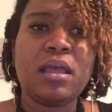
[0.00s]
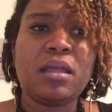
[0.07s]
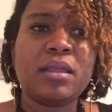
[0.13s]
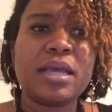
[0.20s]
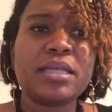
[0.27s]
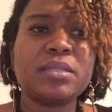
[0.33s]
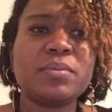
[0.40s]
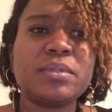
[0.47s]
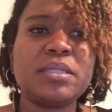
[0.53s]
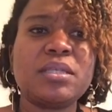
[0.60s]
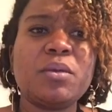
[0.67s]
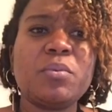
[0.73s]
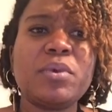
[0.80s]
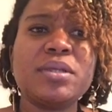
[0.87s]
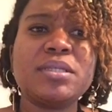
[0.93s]
That's when
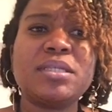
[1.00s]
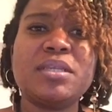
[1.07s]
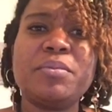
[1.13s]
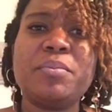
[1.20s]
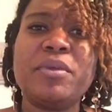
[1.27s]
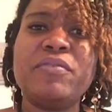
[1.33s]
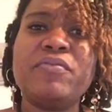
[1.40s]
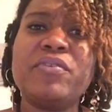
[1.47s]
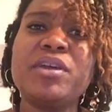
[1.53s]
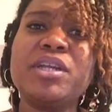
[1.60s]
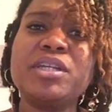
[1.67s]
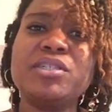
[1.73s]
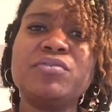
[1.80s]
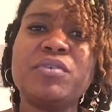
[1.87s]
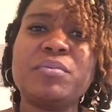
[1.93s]
someone sent me
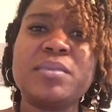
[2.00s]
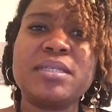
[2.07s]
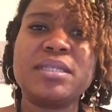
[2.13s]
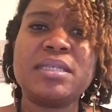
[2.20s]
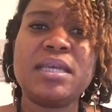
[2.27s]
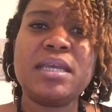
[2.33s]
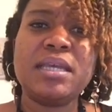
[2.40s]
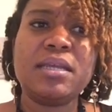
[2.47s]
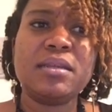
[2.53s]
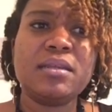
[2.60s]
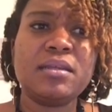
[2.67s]
footage from the scene.